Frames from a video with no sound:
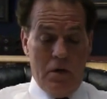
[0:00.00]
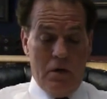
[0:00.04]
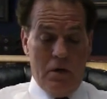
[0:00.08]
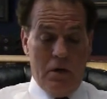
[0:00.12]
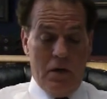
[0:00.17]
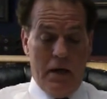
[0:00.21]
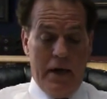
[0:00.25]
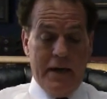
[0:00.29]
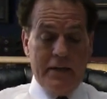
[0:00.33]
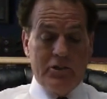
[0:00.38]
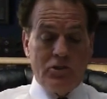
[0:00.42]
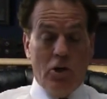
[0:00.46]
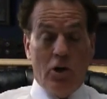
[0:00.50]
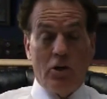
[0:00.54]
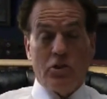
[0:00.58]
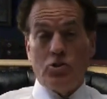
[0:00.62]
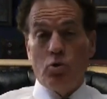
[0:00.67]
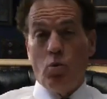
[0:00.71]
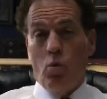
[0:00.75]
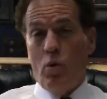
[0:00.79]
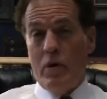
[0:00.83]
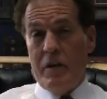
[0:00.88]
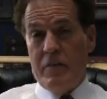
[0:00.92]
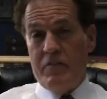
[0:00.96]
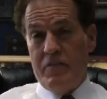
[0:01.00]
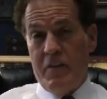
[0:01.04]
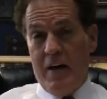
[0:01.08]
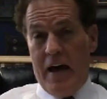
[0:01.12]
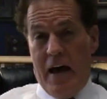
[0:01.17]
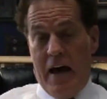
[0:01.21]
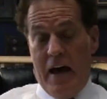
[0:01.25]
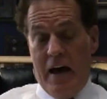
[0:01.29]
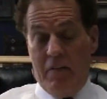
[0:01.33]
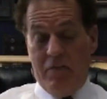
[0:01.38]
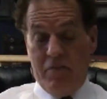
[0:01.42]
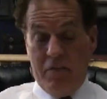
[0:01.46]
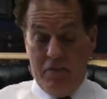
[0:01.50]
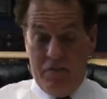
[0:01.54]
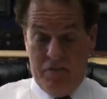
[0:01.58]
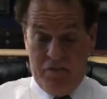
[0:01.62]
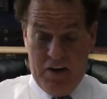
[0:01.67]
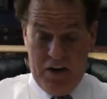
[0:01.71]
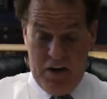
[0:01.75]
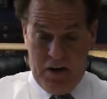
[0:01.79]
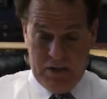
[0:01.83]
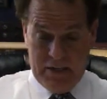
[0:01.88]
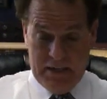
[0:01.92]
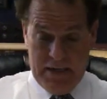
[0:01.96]
H.R. 25, the
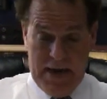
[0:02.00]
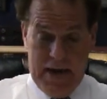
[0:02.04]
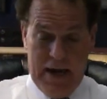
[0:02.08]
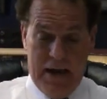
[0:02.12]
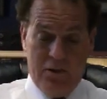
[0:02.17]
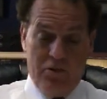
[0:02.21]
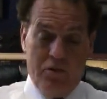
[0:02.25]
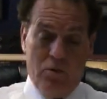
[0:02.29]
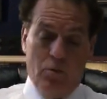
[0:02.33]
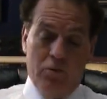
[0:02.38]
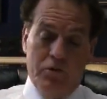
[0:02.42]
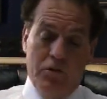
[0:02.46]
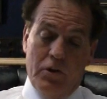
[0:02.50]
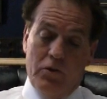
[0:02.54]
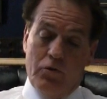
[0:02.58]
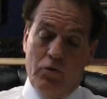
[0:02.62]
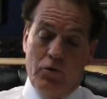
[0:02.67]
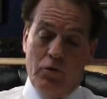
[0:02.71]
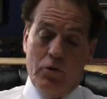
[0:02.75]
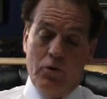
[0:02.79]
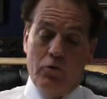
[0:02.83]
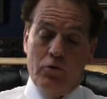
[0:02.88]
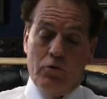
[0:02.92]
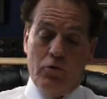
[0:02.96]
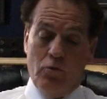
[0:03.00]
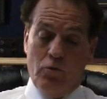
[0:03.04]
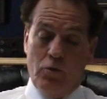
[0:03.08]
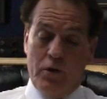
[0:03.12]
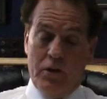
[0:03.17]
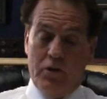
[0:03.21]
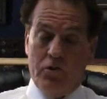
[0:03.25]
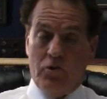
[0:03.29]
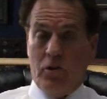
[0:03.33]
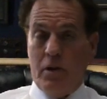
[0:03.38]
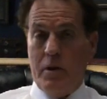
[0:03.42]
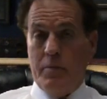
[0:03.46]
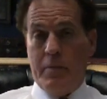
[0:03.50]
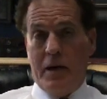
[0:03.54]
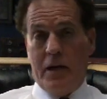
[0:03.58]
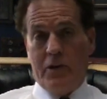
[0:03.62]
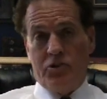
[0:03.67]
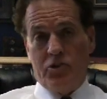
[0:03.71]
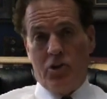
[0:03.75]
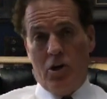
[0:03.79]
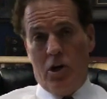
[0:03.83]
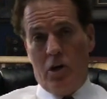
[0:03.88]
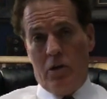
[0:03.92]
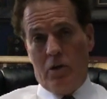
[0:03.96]
fair tax, it was introduced originally
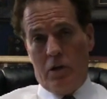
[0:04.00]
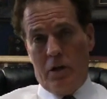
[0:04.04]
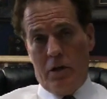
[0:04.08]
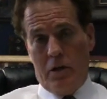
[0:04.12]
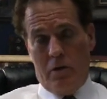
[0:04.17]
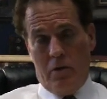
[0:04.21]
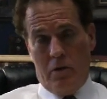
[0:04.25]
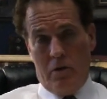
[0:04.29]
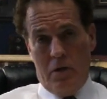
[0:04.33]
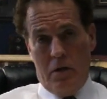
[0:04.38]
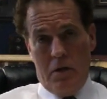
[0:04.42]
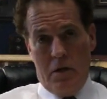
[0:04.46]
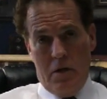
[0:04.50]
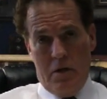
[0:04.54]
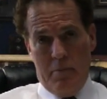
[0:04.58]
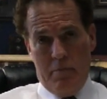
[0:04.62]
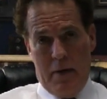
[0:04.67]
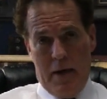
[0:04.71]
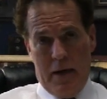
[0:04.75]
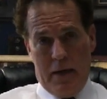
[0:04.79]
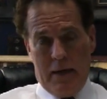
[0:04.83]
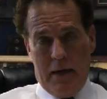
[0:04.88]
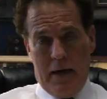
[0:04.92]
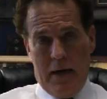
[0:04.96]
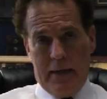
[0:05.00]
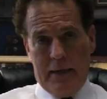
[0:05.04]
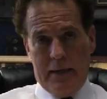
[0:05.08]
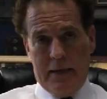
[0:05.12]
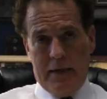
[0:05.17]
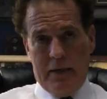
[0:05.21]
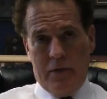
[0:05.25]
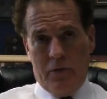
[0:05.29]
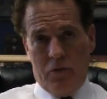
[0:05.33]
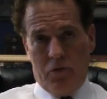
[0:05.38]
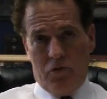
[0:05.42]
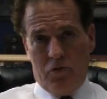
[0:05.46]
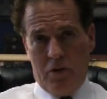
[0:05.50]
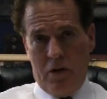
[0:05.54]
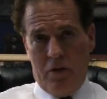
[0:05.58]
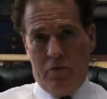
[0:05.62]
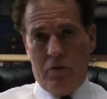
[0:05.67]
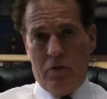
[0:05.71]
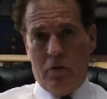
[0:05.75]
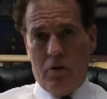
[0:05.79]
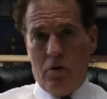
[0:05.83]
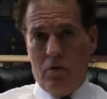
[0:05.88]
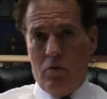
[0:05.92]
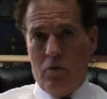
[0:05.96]
by John Linder, my colleague in the
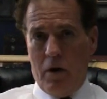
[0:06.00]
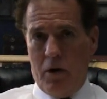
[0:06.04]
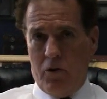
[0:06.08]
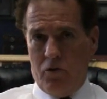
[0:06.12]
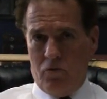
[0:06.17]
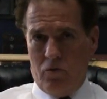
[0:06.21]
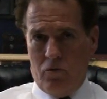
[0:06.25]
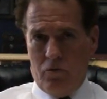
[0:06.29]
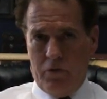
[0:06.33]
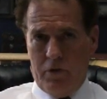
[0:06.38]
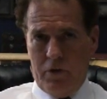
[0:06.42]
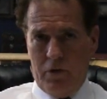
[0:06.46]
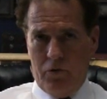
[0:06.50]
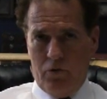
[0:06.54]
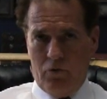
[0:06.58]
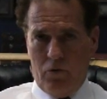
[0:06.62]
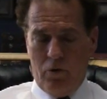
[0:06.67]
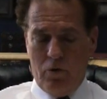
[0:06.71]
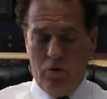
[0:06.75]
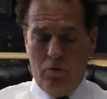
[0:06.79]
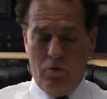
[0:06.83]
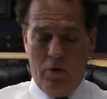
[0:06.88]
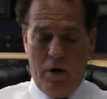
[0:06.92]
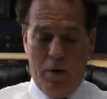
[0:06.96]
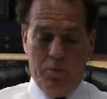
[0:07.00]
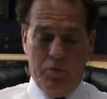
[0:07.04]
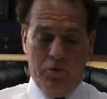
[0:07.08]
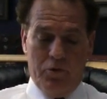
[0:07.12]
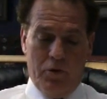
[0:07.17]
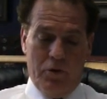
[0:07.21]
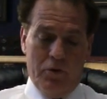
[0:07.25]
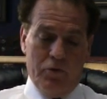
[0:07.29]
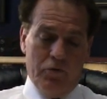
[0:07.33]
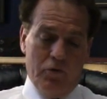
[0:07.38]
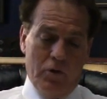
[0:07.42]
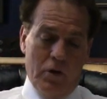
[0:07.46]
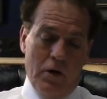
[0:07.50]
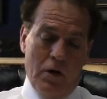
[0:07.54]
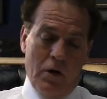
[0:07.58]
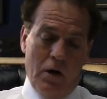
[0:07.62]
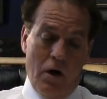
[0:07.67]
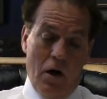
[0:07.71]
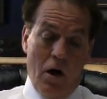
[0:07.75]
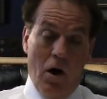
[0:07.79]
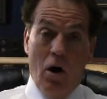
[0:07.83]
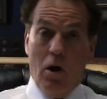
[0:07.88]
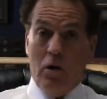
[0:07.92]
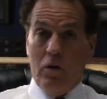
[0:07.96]
7th Congressional District who represents
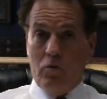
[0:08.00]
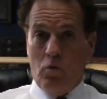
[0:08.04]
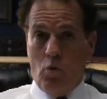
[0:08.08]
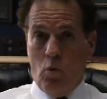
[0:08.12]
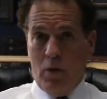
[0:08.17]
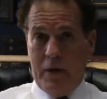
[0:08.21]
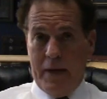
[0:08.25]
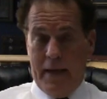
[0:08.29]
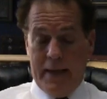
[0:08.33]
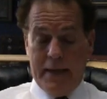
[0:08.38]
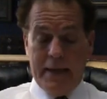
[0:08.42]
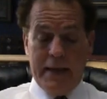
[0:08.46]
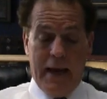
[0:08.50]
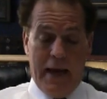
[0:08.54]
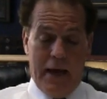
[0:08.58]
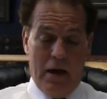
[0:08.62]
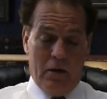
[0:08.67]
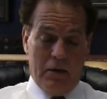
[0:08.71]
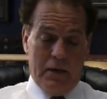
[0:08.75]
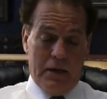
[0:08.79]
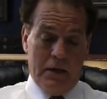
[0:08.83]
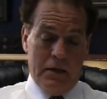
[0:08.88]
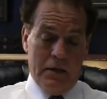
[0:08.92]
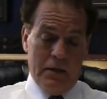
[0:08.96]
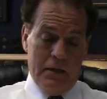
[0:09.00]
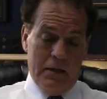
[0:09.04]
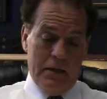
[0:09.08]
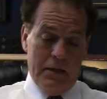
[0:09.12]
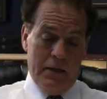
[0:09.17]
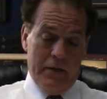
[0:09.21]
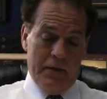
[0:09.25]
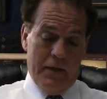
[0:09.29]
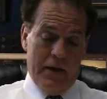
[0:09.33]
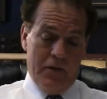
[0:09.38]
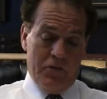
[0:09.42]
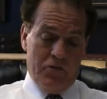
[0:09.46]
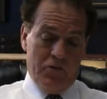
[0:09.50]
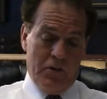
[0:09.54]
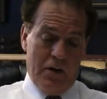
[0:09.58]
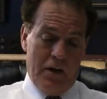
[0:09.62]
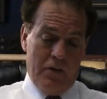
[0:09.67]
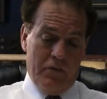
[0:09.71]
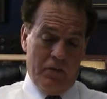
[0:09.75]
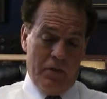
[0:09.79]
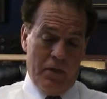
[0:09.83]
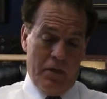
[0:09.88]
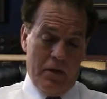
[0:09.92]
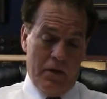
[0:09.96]
all of Gwinnett County in that
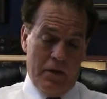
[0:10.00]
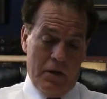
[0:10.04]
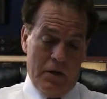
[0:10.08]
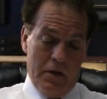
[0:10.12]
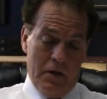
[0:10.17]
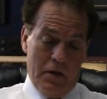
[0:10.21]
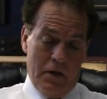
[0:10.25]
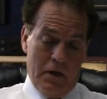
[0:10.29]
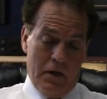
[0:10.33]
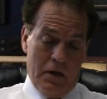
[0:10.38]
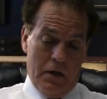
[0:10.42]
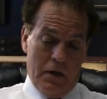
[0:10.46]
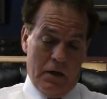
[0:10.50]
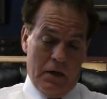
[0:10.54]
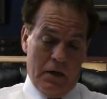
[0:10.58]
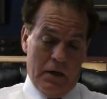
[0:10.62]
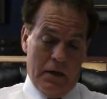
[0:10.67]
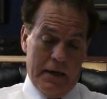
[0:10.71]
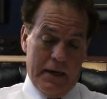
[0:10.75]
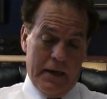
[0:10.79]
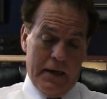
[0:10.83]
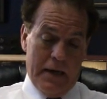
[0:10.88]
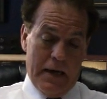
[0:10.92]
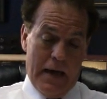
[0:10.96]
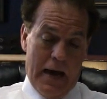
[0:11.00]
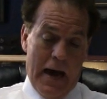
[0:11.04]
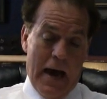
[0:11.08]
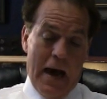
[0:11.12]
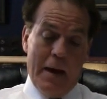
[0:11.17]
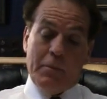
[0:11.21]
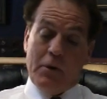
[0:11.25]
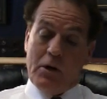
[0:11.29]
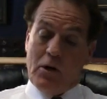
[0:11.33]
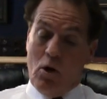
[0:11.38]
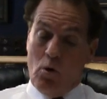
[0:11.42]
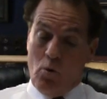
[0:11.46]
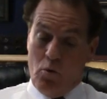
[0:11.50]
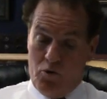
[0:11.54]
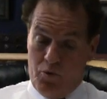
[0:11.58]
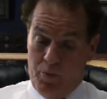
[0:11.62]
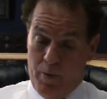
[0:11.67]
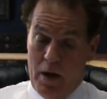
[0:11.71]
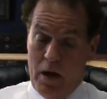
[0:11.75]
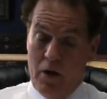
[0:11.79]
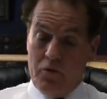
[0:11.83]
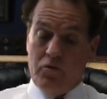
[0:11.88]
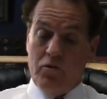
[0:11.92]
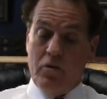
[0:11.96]
7th. I'm a
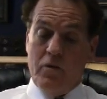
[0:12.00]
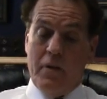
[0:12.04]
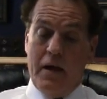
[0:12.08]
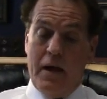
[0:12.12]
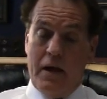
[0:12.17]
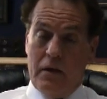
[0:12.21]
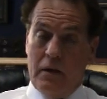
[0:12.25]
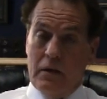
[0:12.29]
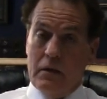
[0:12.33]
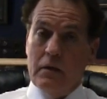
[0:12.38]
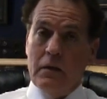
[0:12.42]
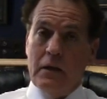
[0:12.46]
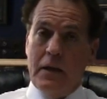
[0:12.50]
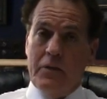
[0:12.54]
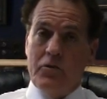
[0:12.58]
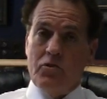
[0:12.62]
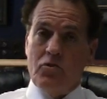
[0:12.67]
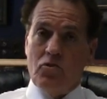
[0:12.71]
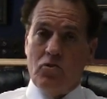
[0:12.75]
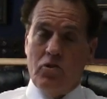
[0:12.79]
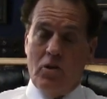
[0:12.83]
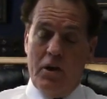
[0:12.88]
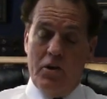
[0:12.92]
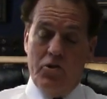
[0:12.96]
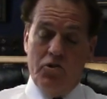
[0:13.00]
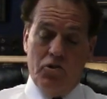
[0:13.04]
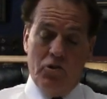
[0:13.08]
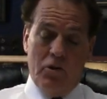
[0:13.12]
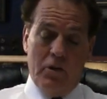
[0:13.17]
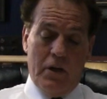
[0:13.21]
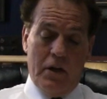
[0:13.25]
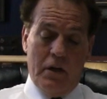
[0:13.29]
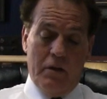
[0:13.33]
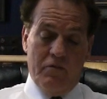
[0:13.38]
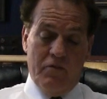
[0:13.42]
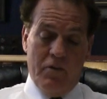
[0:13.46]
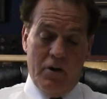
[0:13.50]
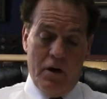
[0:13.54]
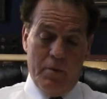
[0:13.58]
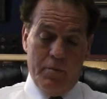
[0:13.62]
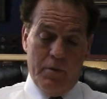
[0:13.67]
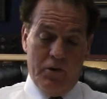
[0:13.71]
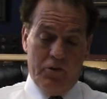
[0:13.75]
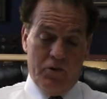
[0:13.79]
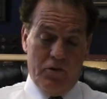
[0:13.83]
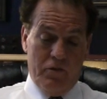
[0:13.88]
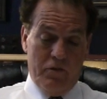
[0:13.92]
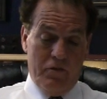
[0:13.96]
co-sponsor of that legislation and very
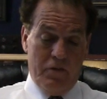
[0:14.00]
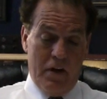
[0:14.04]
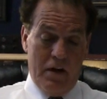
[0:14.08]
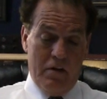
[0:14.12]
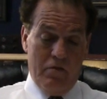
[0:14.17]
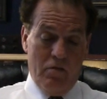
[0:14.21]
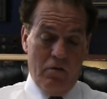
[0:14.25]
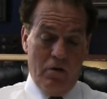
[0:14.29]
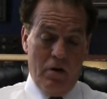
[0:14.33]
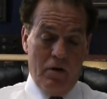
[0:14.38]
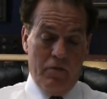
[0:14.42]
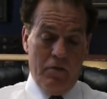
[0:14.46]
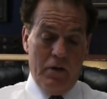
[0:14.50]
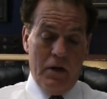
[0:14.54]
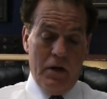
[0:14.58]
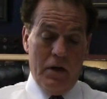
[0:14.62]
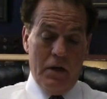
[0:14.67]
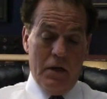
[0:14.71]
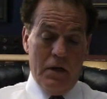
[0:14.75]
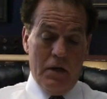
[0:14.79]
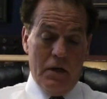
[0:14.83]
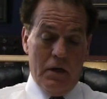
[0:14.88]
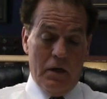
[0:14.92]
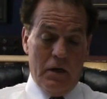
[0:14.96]
much in favor of it.